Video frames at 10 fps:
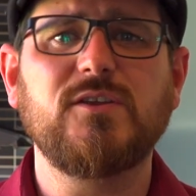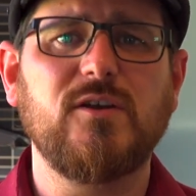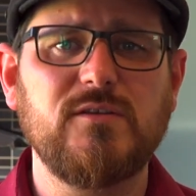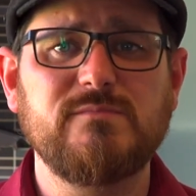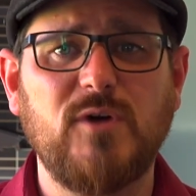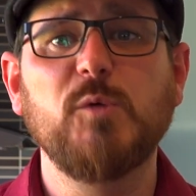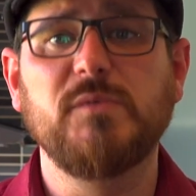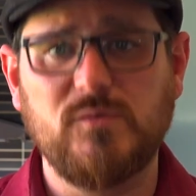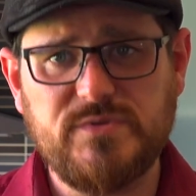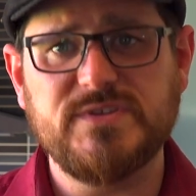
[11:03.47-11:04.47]
go at the
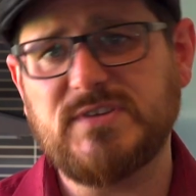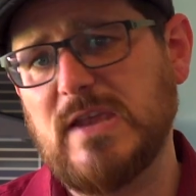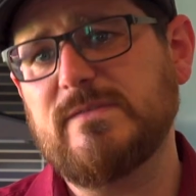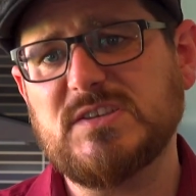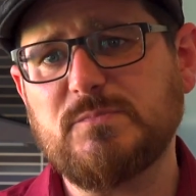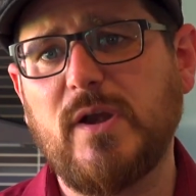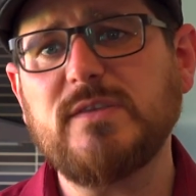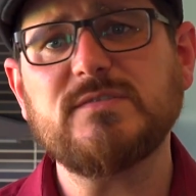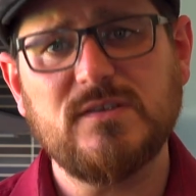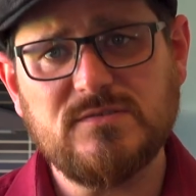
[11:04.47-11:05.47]
moment with the
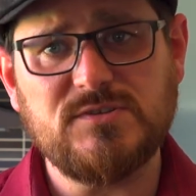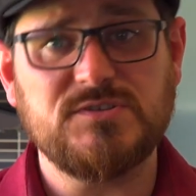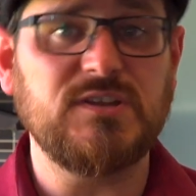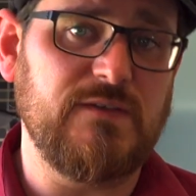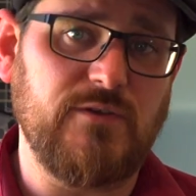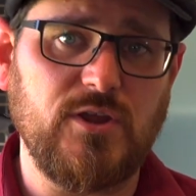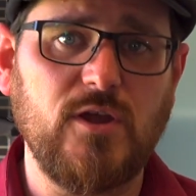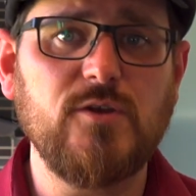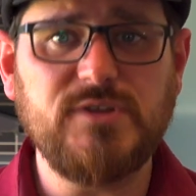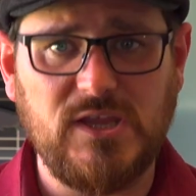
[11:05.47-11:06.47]
CFExpress just to give it a
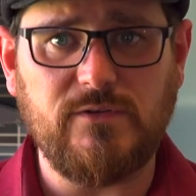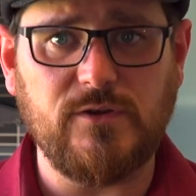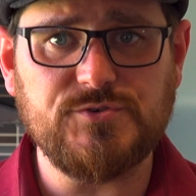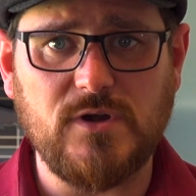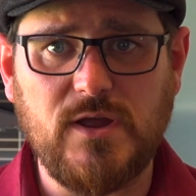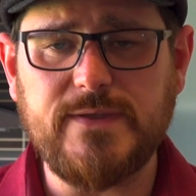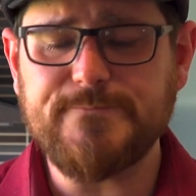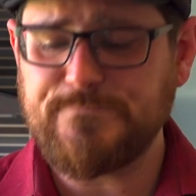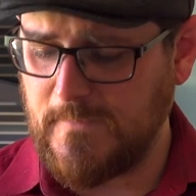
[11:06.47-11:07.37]
go, to give it a try.